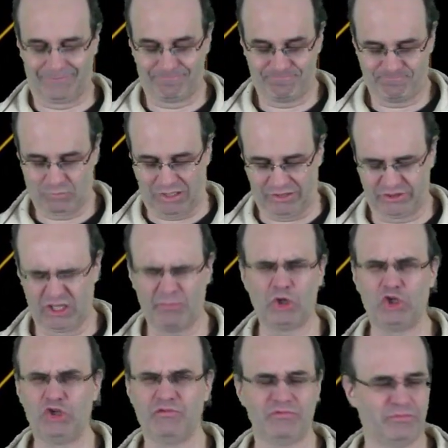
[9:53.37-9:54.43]
well,
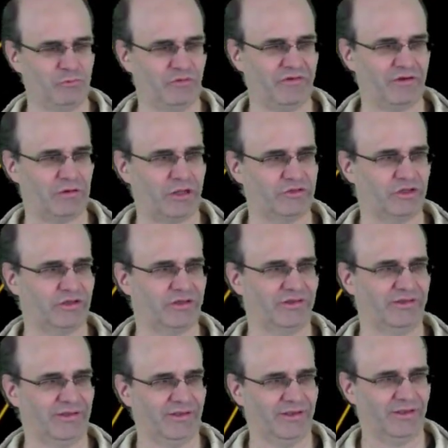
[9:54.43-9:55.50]
w will move around
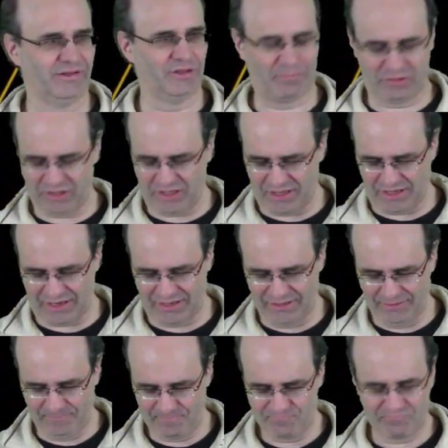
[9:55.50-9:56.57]
the plane.
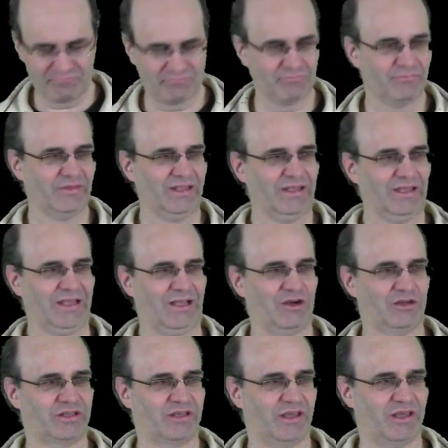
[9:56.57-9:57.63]

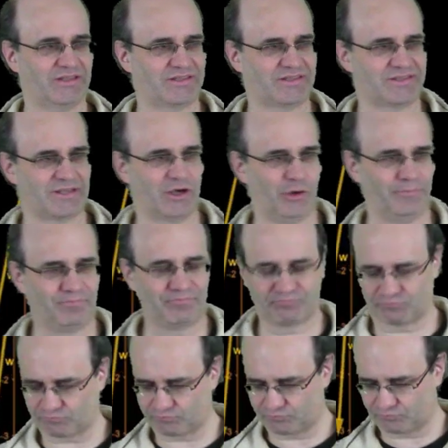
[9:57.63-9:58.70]
Okay, so
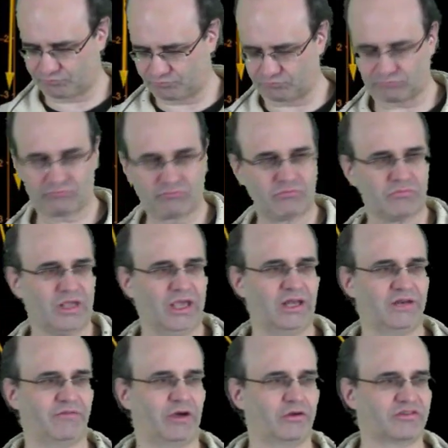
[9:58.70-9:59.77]
in
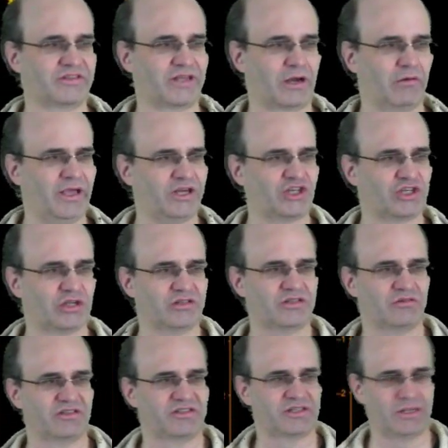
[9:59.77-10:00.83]
various directions. So
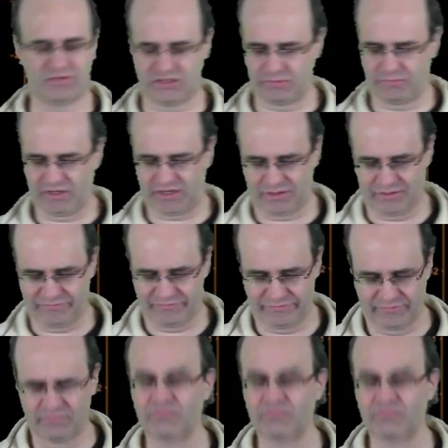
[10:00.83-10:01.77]
it seems to be kind of